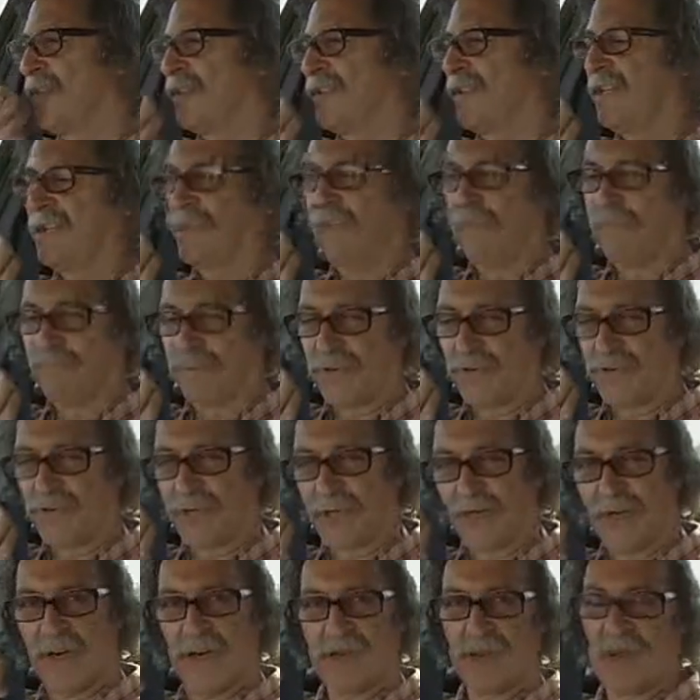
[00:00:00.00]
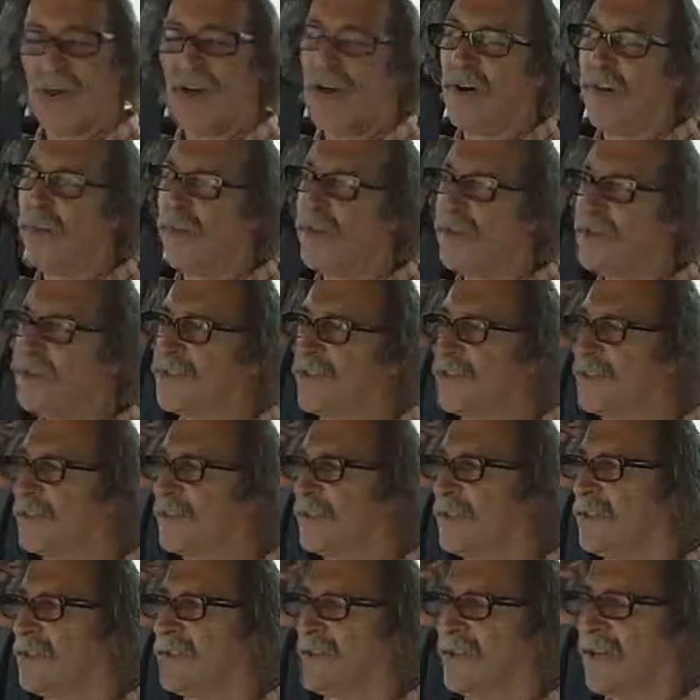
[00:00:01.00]
the impression I got was,
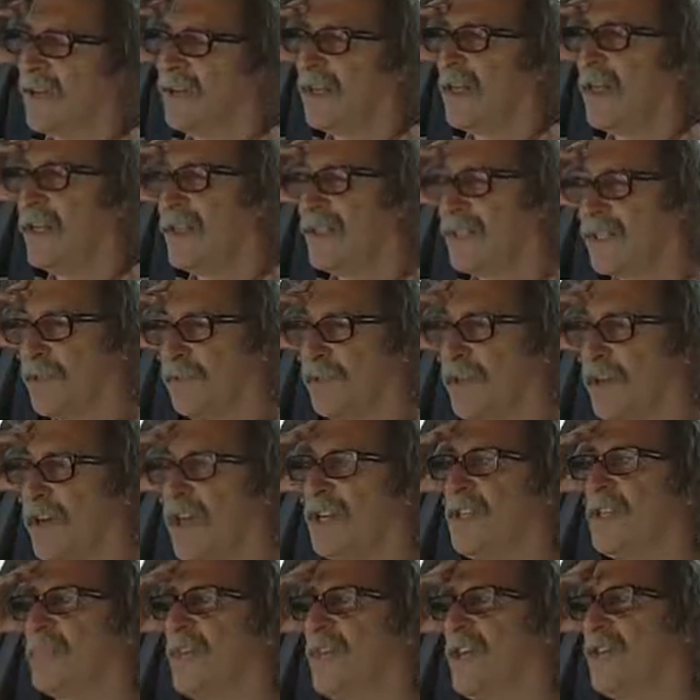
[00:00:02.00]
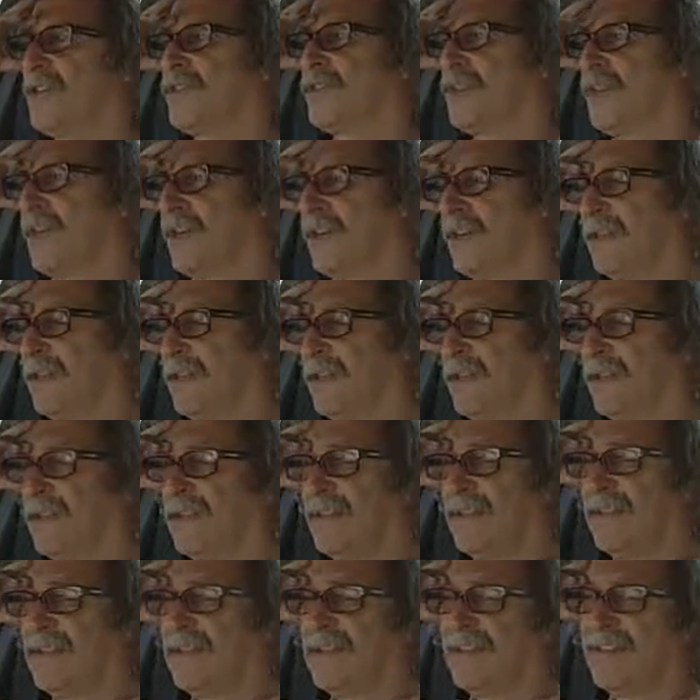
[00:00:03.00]
it surprised me actually. I
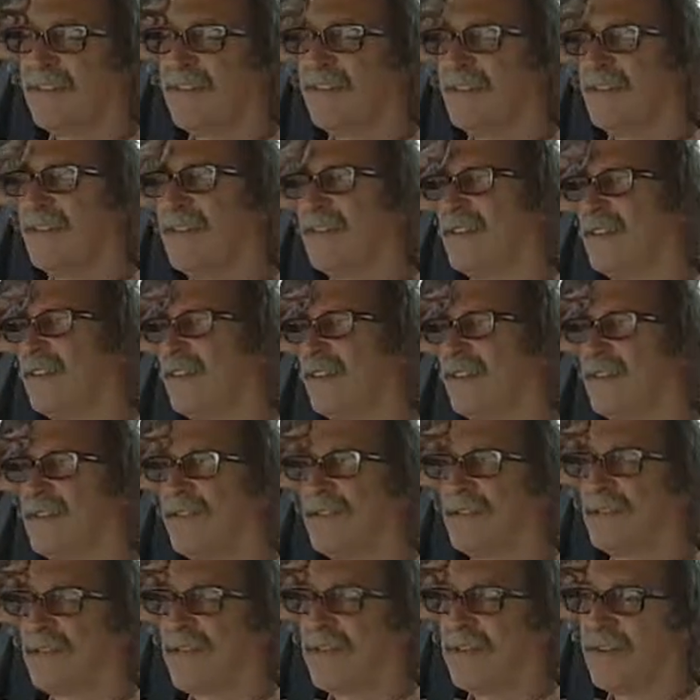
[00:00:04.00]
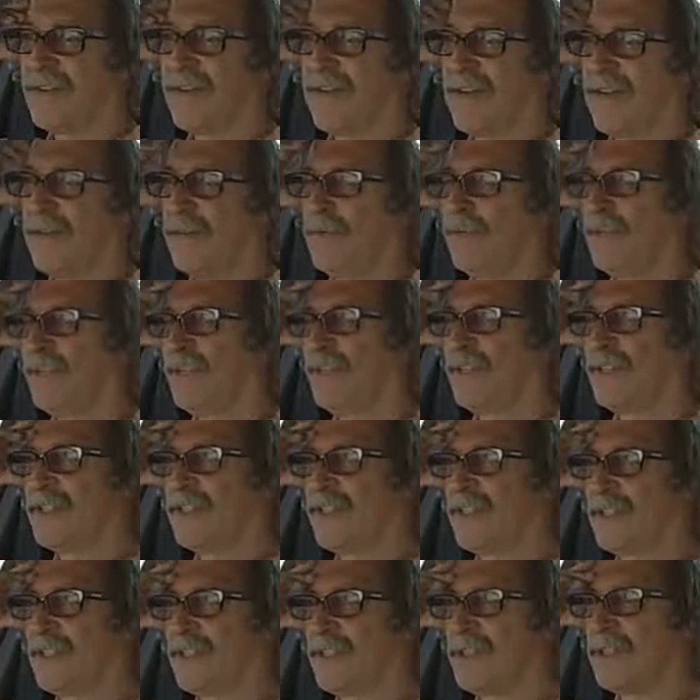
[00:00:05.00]
thought, okay, well, this
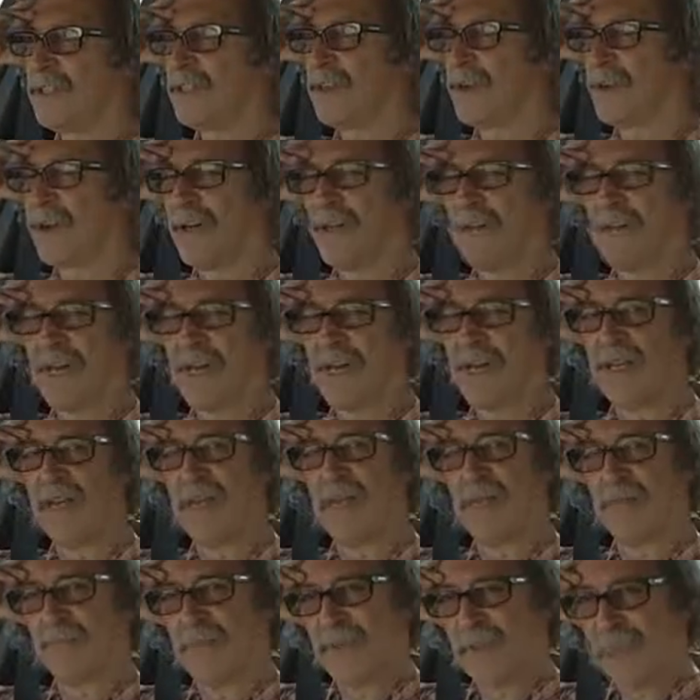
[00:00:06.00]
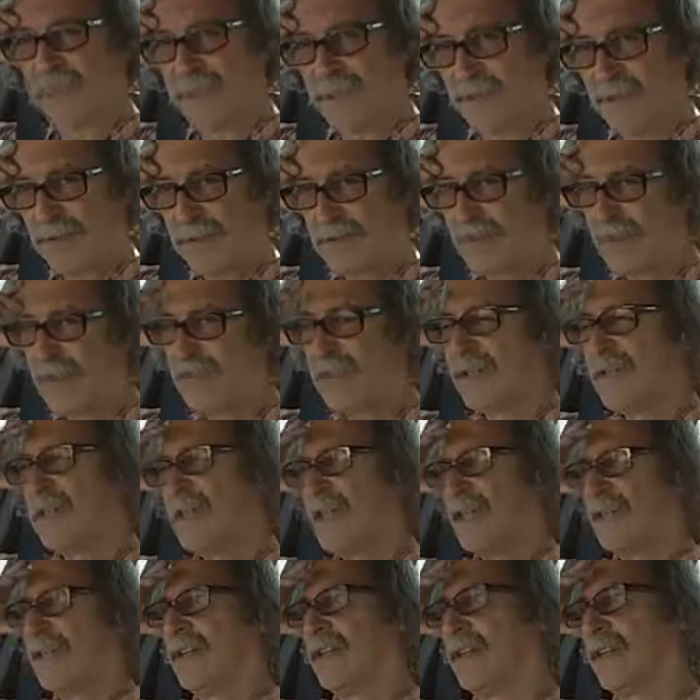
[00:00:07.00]
is what I'm getting from this,
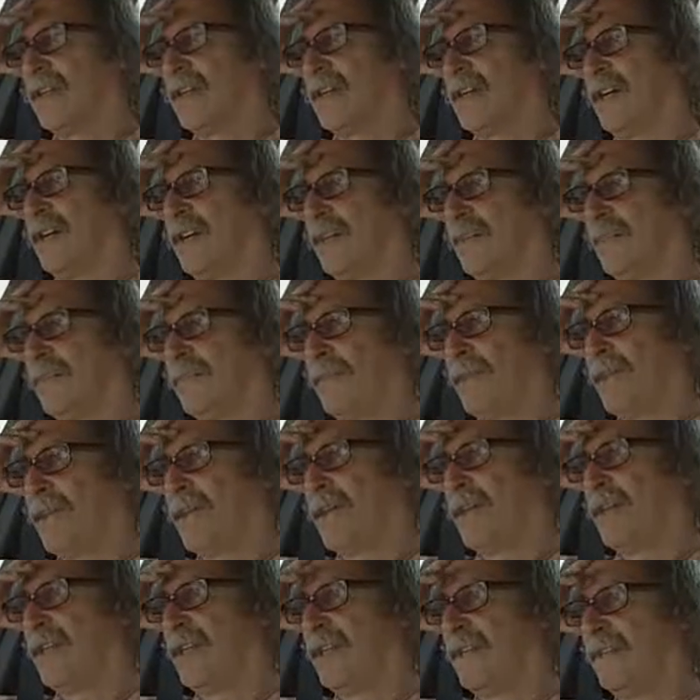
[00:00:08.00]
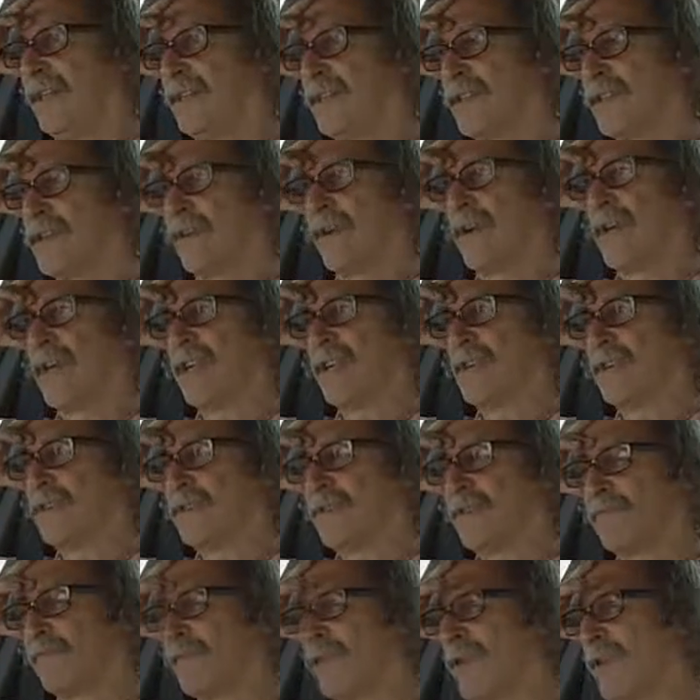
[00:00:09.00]
and if it's correct,
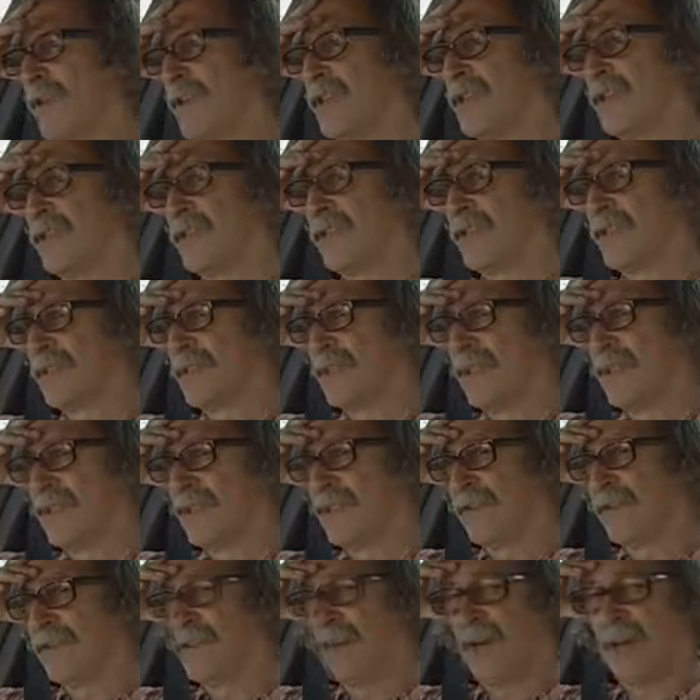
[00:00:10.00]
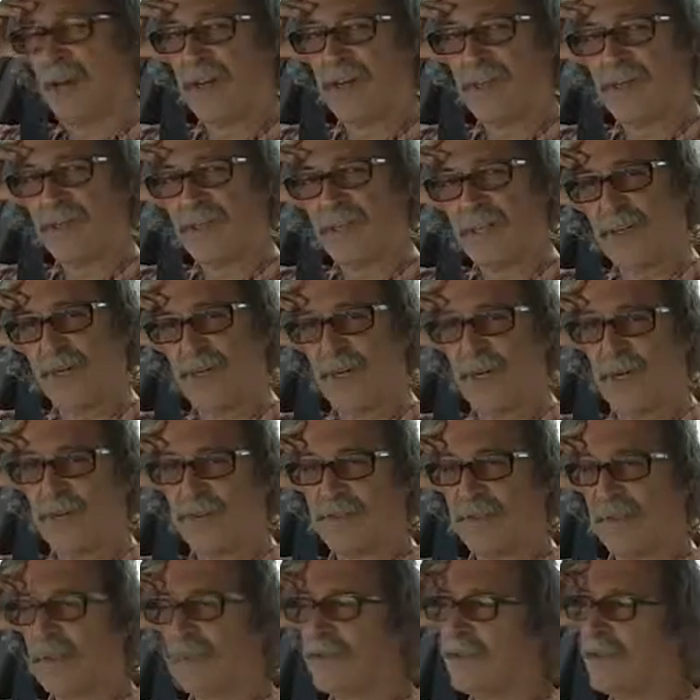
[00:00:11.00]
I'm surprised that Ryan actually
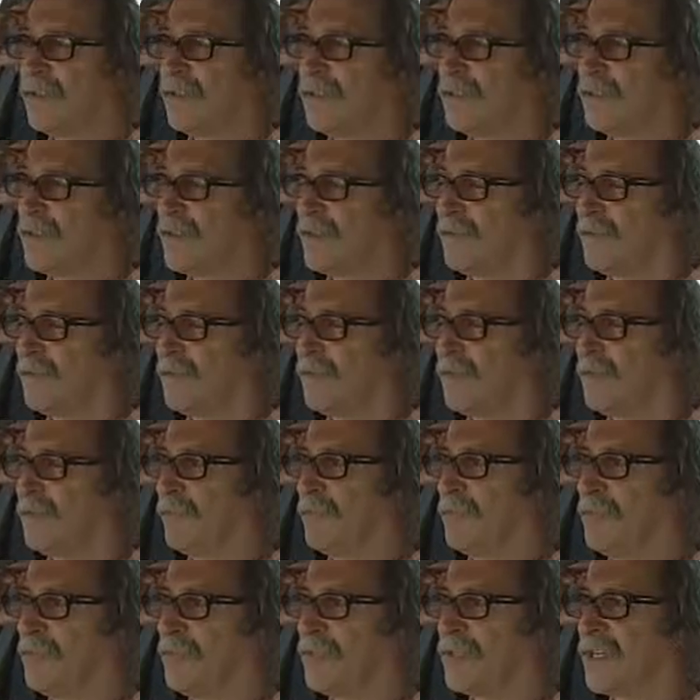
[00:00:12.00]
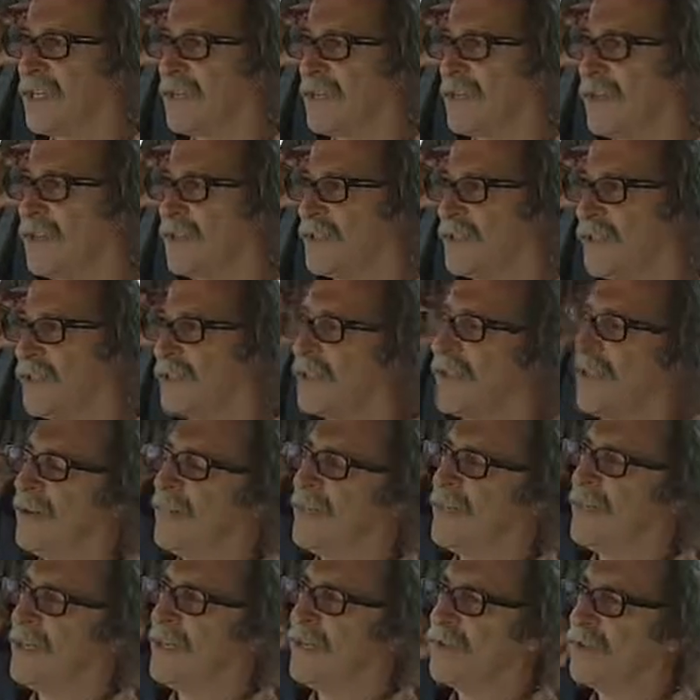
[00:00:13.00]
wrote it. But what he said was that
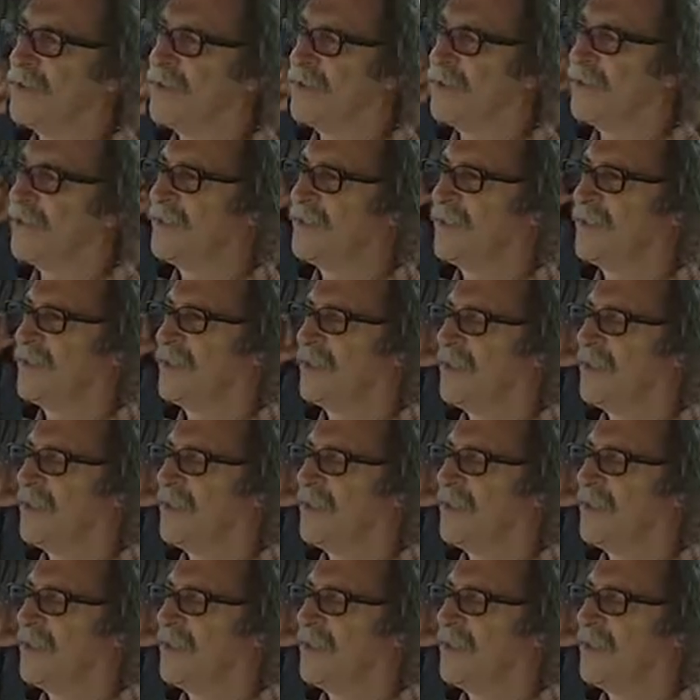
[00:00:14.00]
because his